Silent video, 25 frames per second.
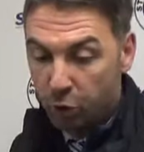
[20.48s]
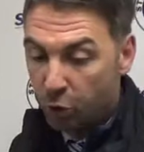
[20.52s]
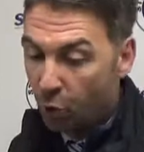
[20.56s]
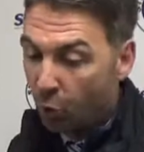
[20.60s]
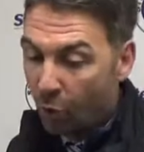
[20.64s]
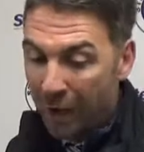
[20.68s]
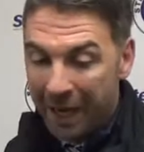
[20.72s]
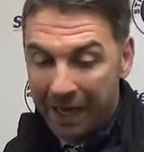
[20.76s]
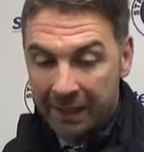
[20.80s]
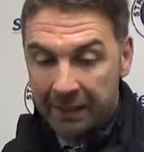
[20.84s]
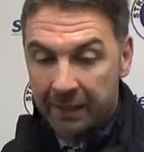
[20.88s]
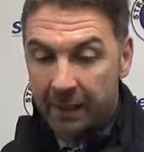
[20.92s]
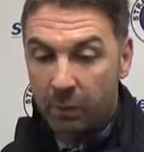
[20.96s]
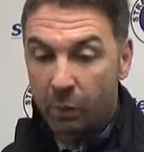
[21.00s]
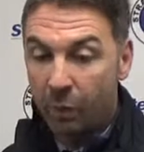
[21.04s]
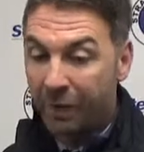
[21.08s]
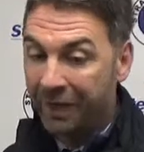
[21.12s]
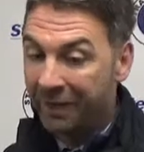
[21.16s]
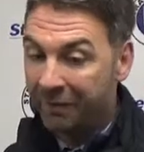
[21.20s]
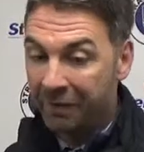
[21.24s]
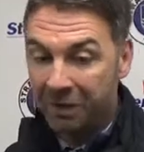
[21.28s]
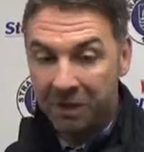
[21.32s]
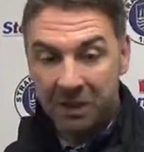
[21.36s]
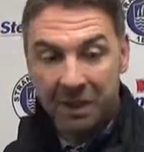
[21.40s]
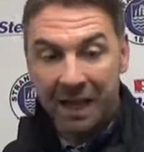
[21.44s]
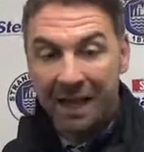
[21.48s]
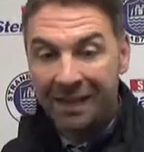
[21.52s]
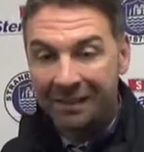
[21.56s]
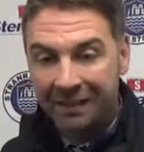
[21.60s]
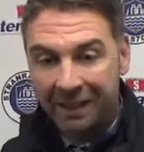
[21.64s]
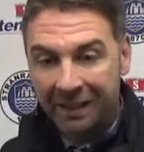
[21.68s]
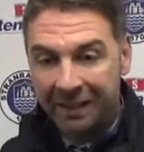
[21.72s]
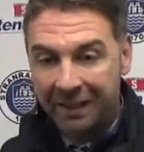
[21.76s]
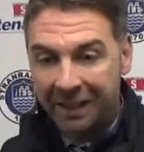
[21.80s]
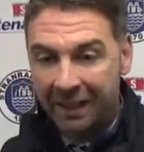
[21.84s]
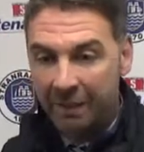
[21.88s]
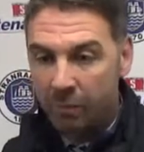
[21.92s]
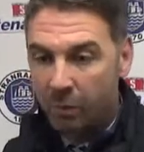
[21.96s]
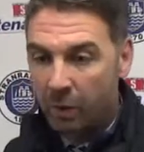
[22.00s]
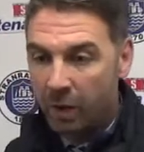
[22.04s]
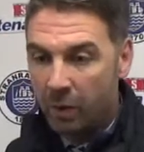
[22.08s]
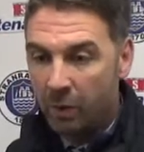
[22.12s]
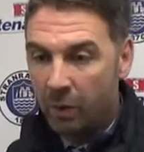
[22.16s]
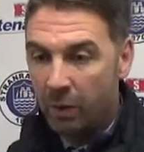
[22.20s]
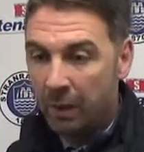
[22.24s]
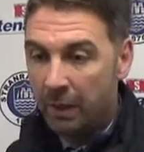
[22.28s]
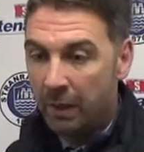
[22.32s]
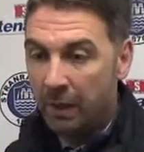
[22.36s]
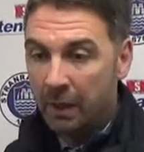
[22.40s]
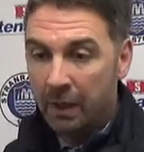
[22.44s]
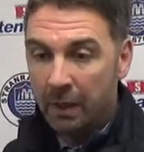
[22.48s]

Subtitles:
no at it. We never started the game well.